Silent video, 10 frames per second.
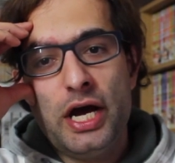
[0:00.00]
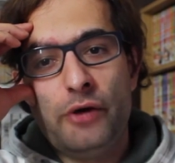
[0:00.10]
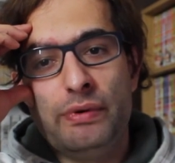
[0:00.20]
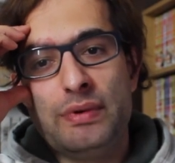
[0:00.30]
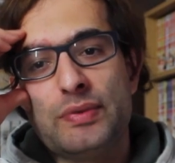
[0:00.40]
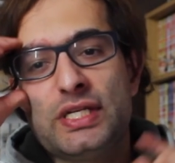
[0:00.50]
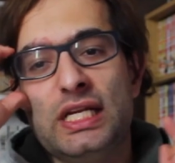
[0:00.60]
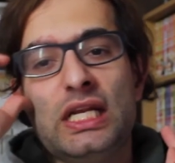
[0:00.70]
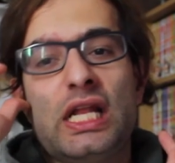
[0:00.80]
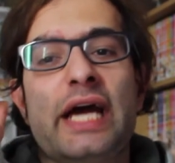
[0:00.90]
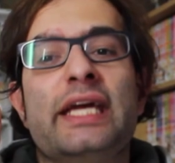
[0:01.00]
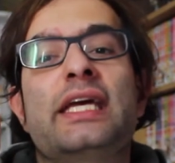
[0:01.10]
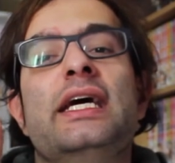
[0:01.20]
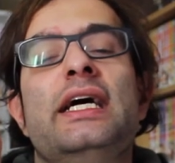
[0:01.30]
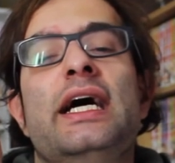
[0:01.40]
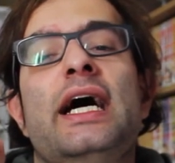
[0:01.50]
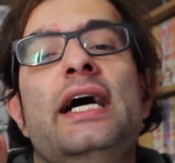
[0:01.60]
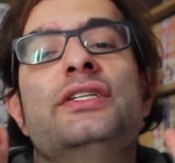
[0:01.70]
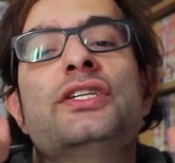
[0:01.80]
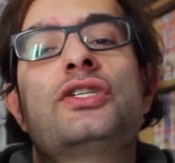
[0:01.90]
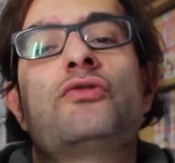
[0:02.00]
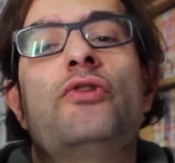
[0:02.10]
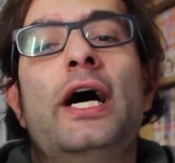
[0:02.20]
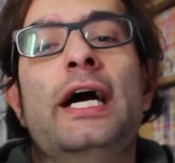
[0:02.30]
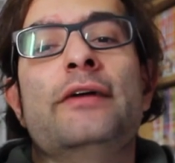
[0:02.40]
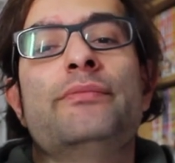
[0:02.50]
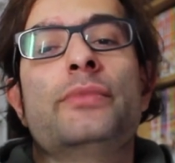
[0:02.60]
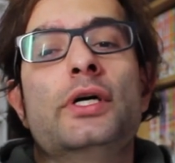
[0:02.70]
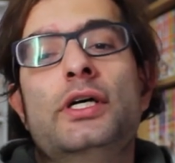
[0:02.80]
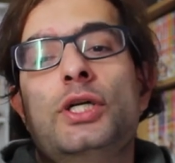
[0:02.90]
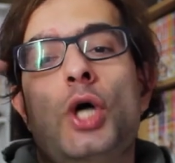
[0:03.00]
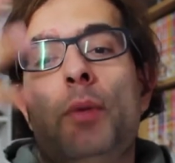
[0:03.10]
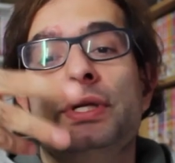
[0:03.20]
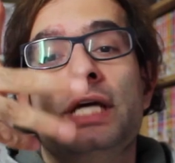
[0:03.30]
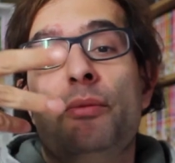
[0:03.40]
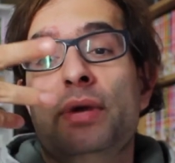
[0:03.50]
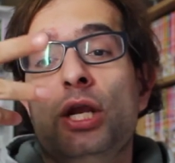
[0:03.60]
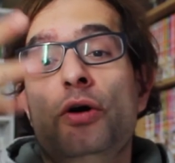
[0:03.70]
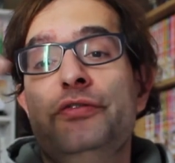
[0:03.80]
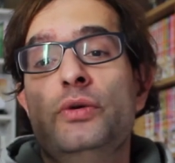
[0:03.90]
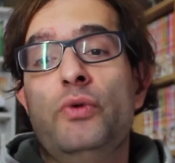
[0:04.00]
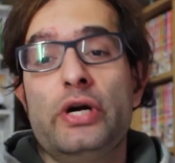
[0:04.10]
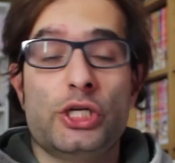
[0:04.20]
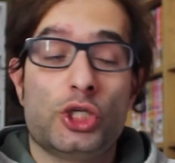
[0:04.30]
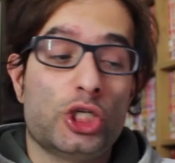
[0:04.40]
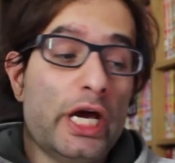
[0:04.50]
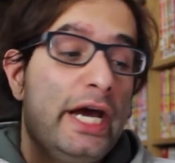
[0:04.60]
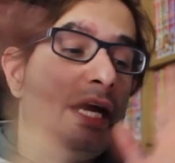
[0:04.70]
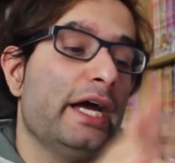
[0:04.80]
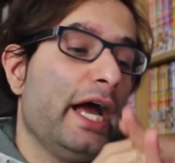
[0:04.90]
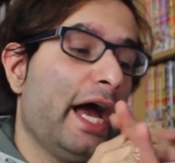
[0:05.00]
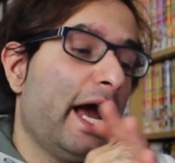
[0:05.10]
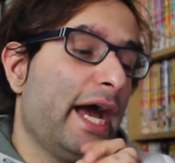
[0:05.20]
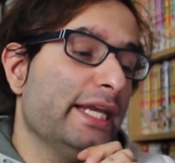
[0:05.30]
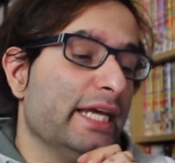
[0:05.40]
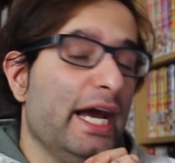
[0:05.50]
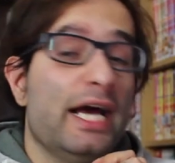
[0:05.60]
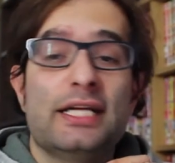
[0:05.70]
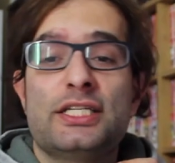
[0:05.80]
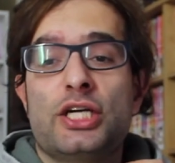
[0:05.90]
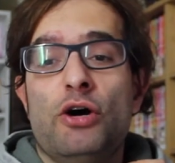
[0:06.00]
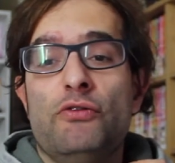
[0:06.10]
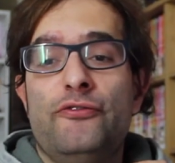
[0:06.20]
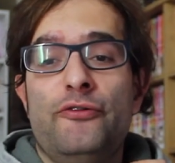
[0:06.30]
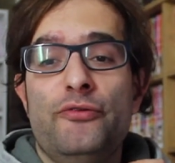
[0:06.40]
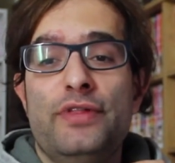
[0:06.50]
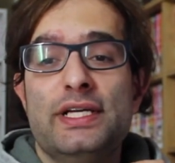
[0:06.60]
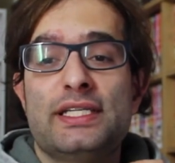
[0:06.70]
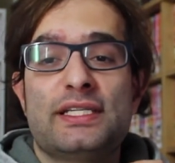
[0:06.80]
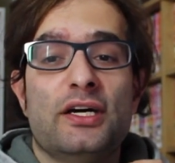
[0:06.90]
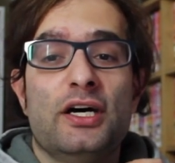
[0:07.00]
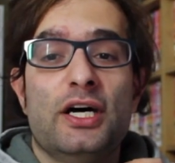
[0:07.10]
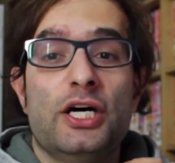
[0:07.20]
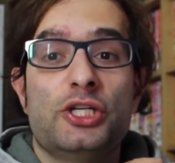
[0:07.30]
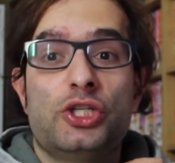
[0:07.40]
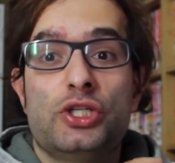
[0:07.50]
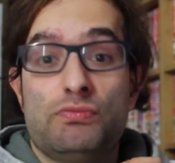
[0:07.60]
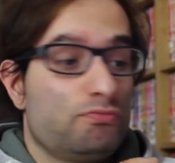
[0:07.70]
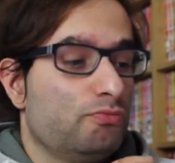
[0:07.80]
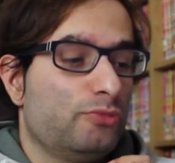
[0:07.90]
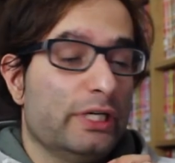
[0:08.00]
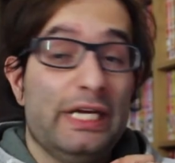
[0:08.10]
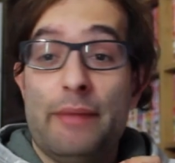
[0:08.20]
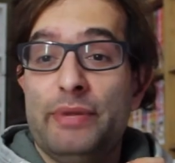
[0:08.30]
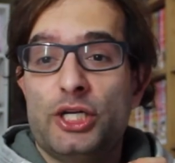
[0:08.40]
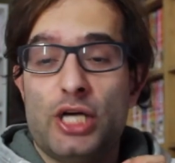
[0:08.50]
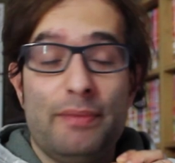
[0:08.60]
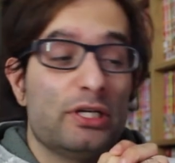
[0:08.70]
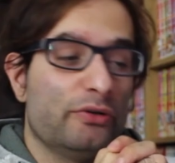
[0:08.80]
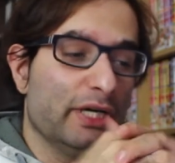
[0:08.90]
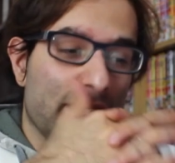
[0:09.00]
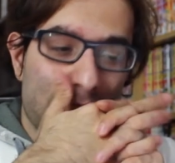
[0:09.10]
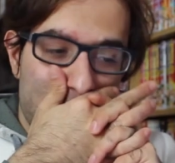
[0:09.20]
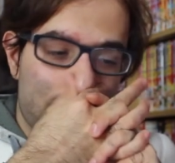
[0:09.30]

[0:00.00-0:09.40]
Remember to like and subscribe, comment down below if you want to share. And yeah, let's go through this pretty epic chapter really.